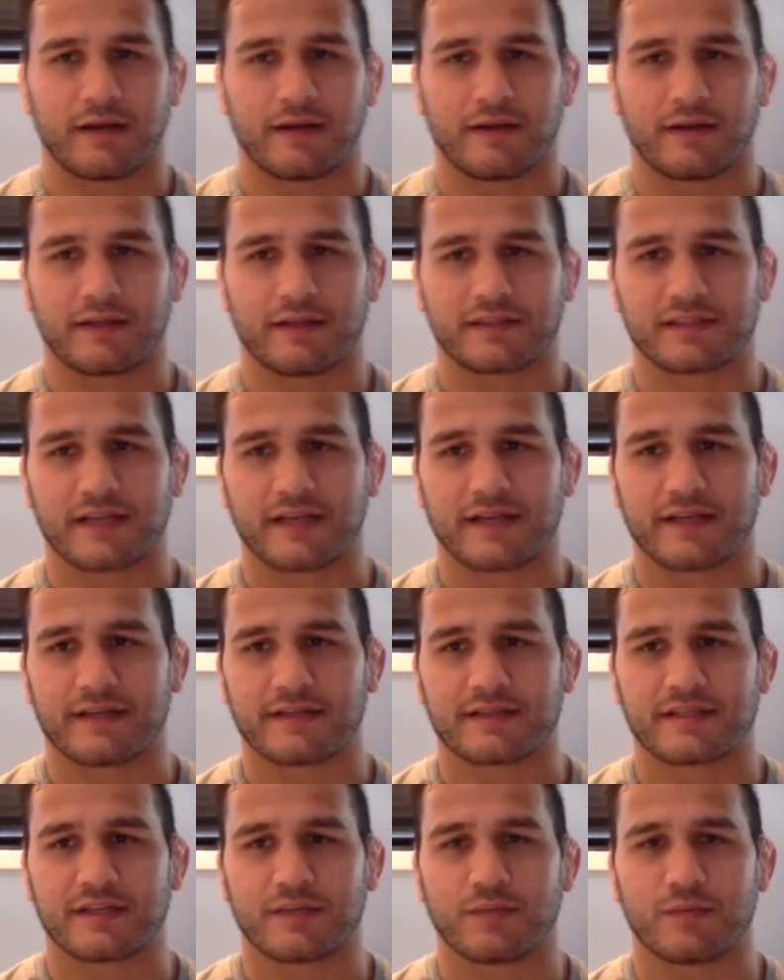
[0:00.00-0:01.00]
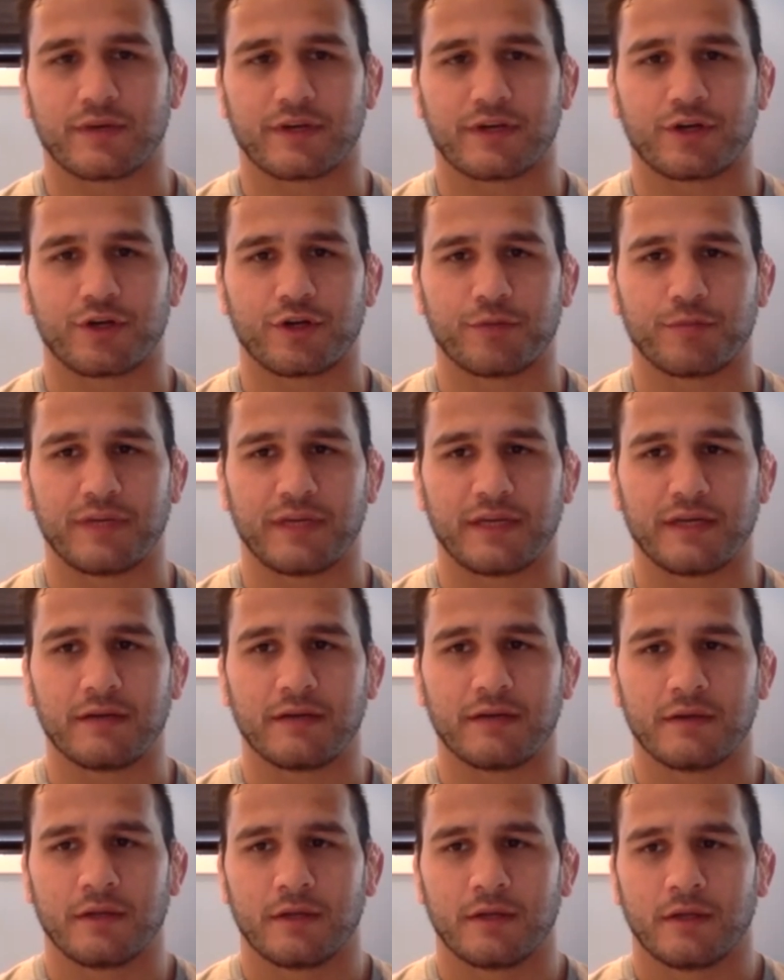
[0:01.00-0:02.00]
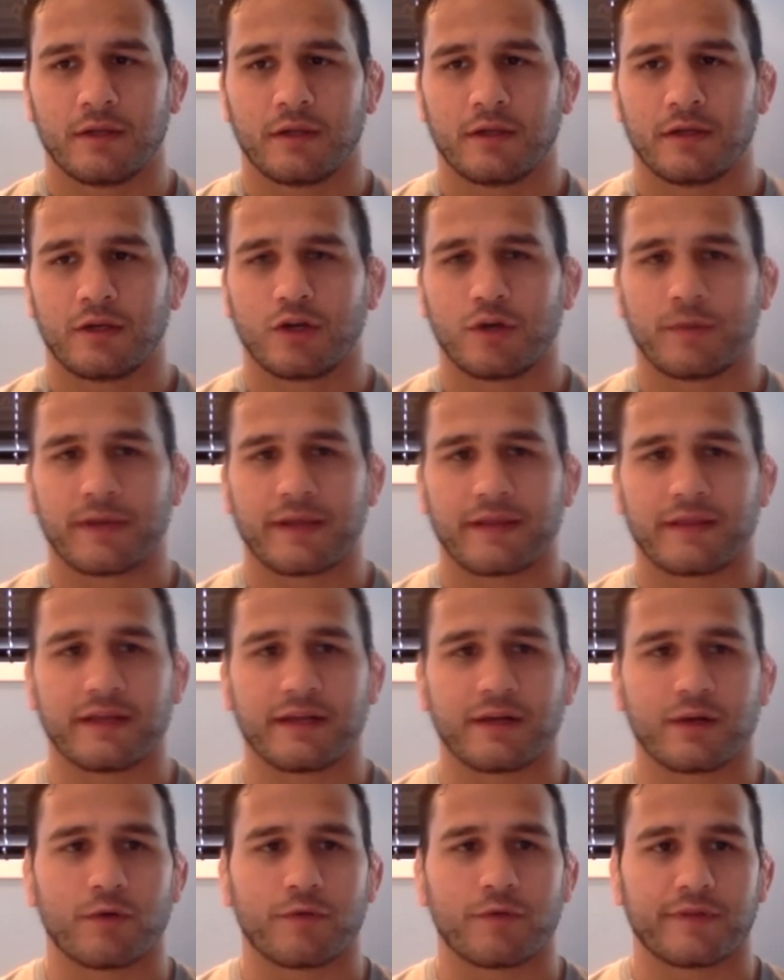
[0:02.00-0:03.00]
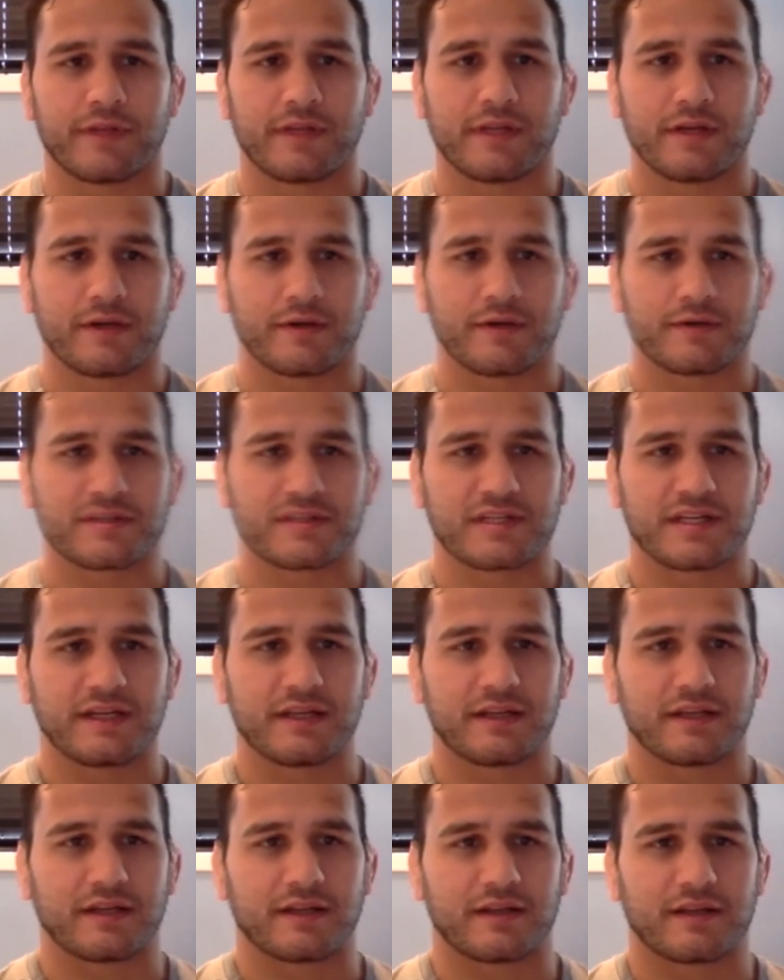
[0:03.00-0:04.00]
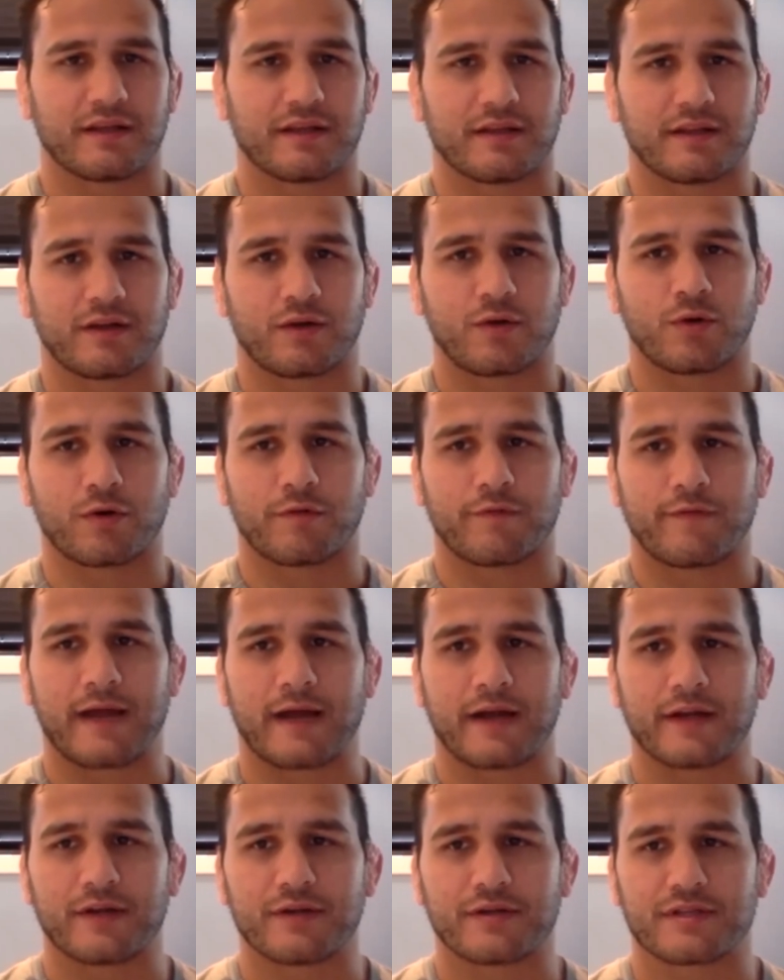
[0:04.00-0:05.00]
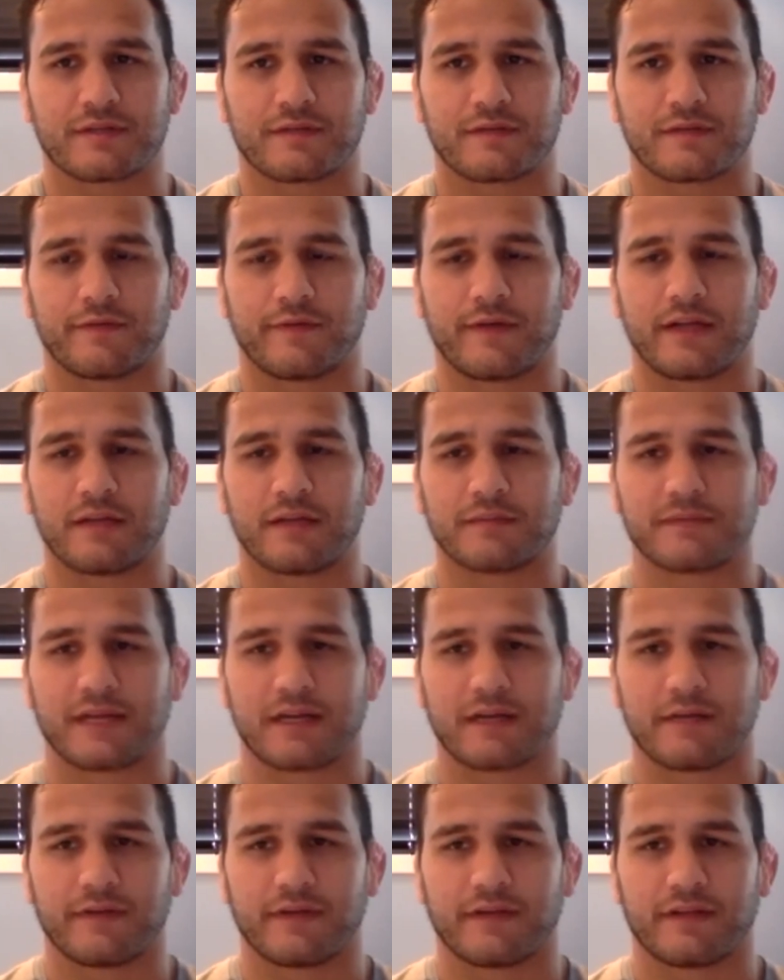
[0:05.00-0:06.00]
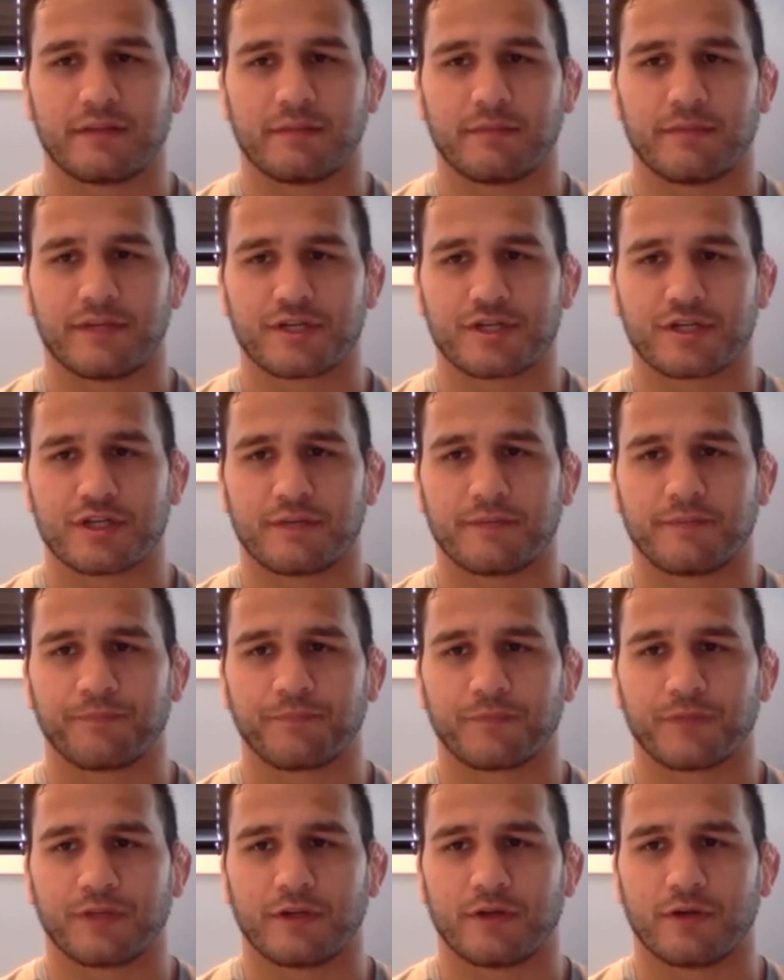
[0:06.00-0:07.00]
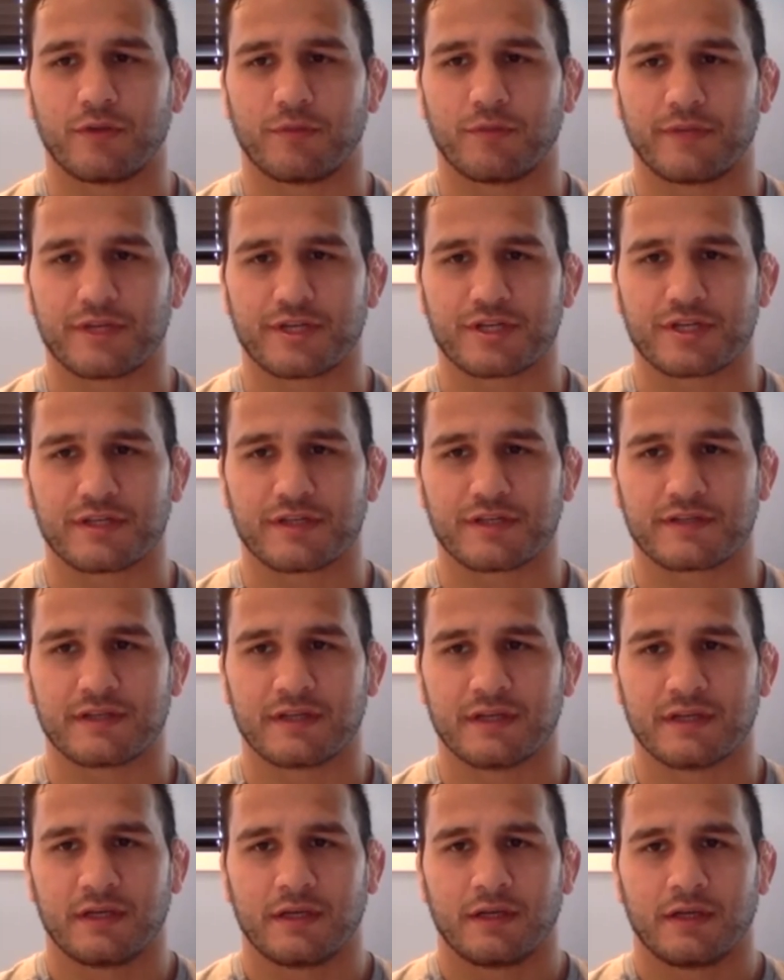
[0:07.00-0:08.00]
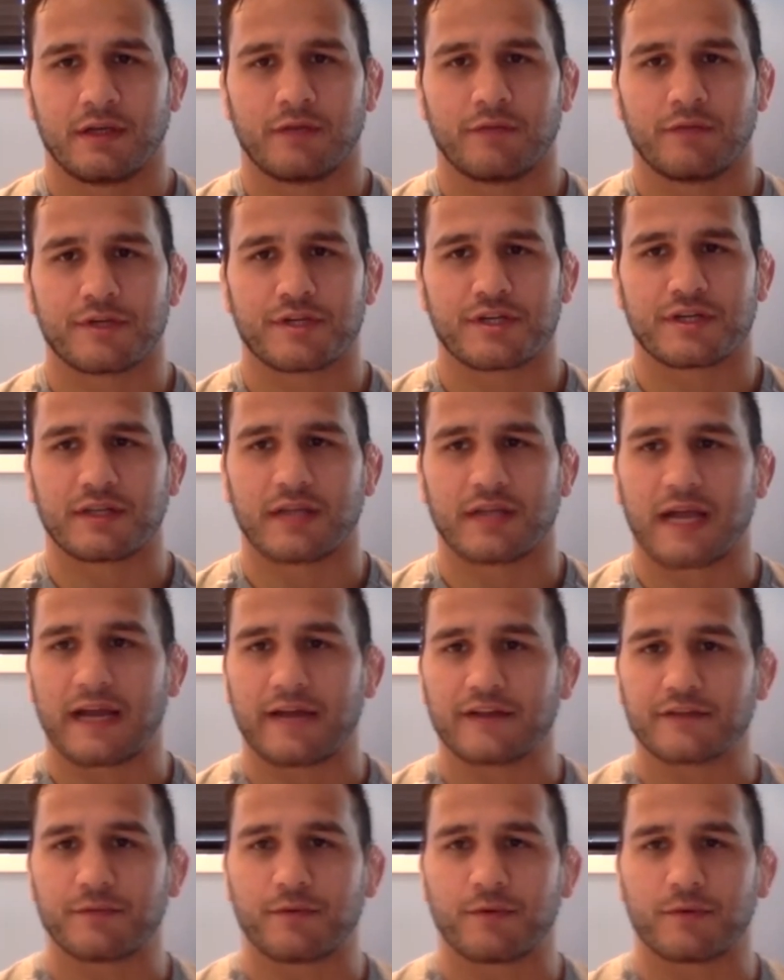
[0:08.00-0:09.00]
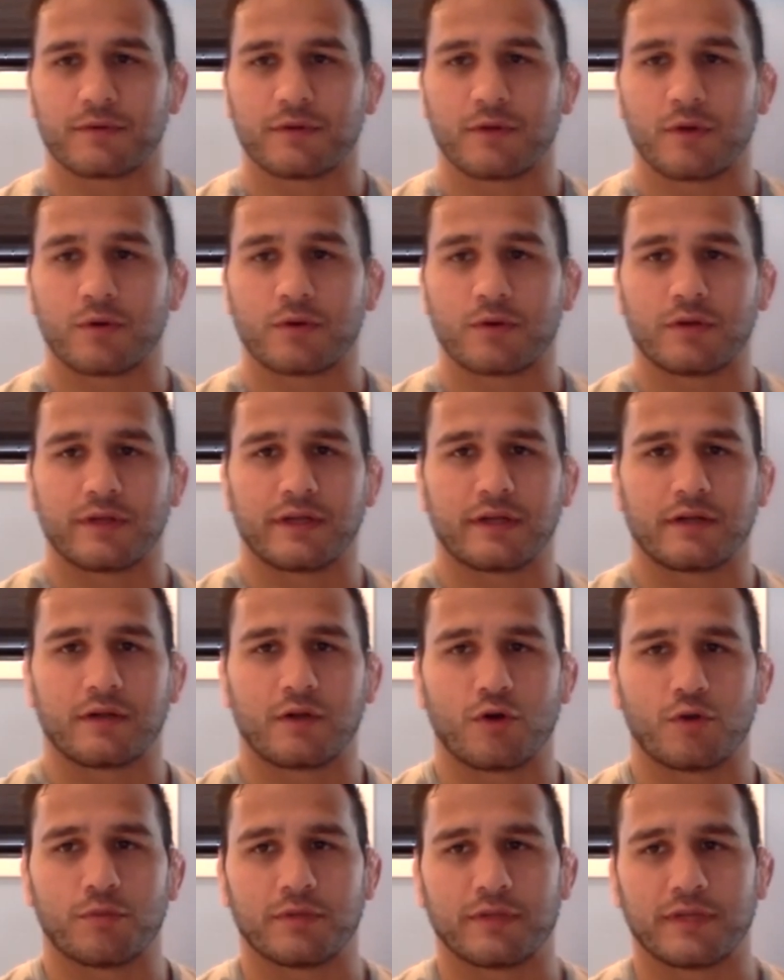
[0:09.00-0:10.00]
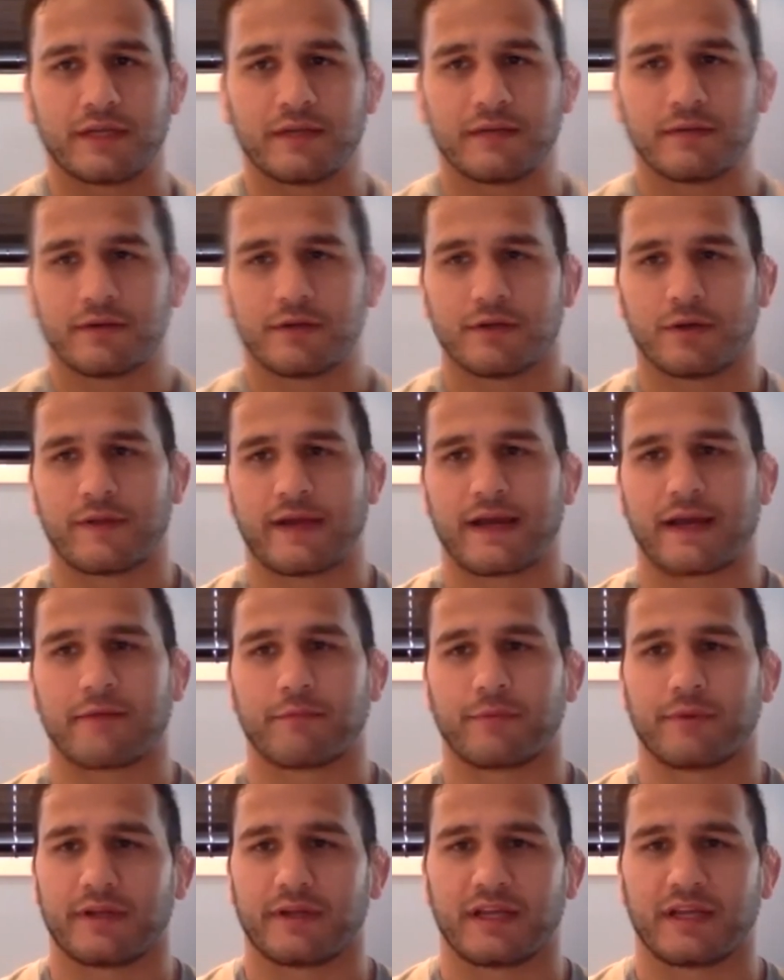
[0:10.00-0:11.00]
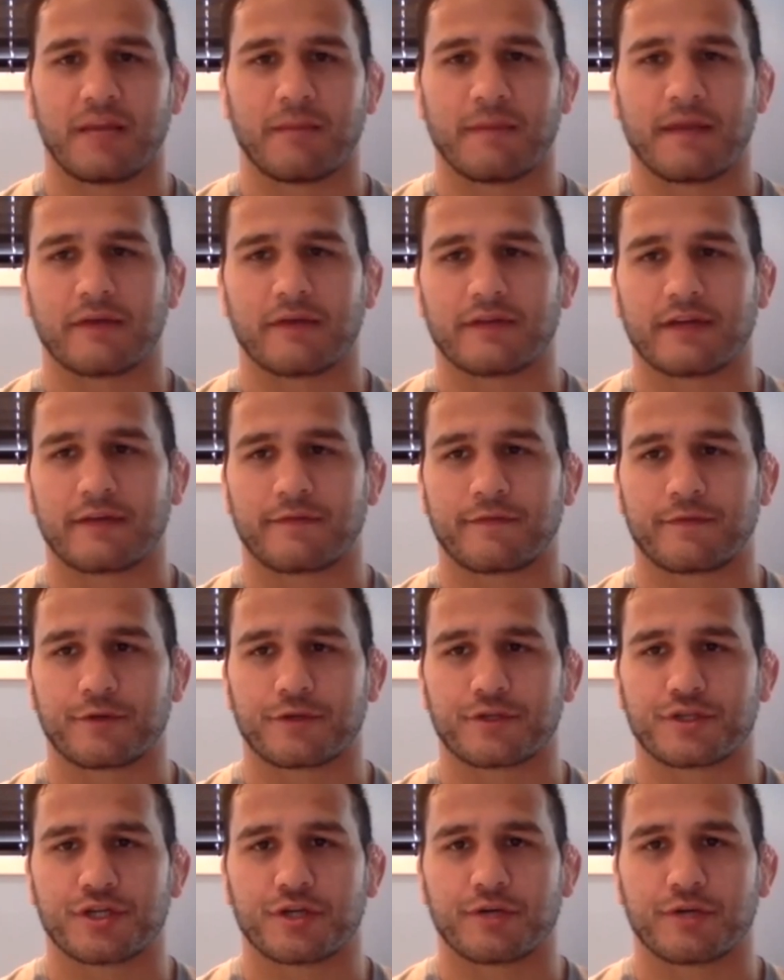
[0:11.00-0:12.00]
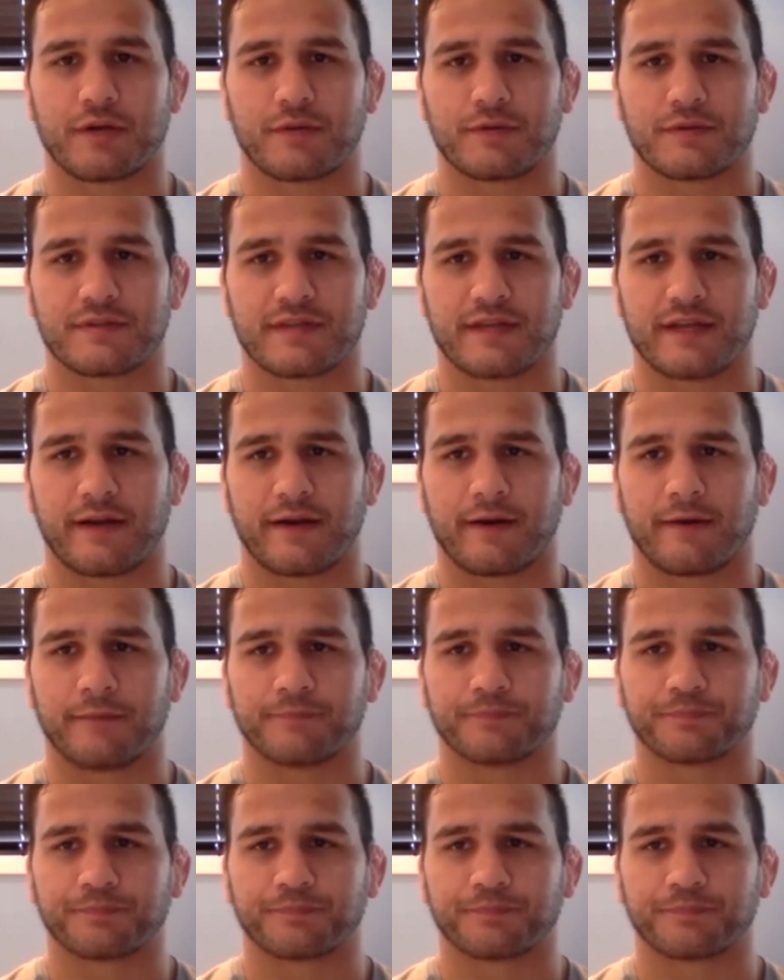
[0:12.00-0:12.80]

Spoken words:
excited to see what it could be. But I think over the years, seeing that the core values have developed out of it and the mission, the mission is enriching lives both locally and globally. That really came out that first year I was there.